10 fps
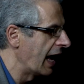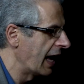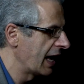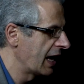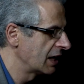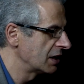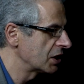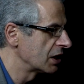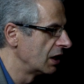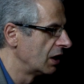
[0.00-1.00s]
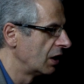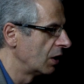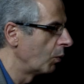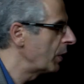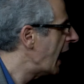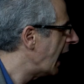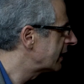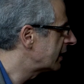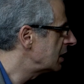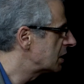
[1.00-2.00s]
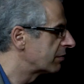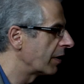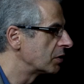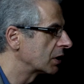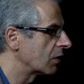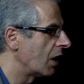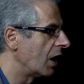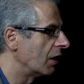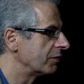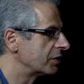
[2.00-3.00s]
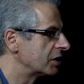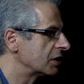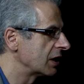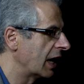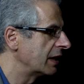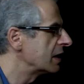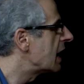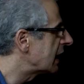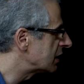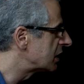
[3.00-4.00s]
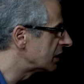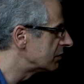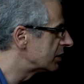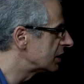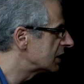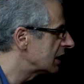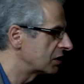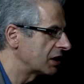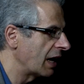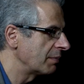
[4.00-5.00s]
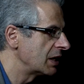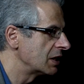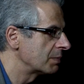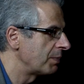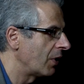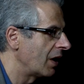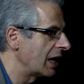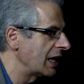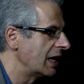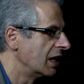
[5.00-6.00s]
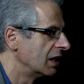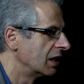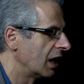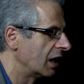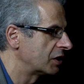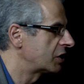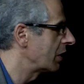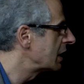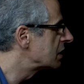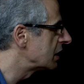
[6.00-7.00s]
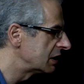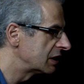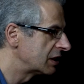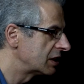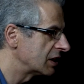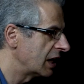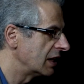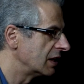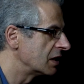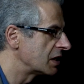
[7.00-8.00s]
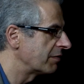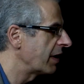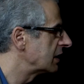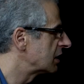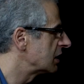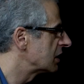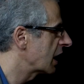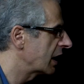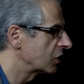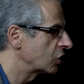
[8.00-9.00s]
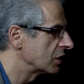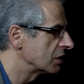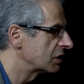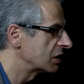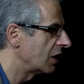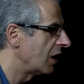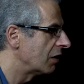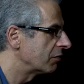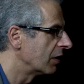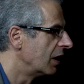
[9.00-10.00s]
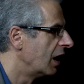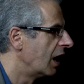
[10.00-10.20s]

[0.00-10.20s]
And we had these photographs and the negatives examined by scientists in the Defense Intelligence Staff,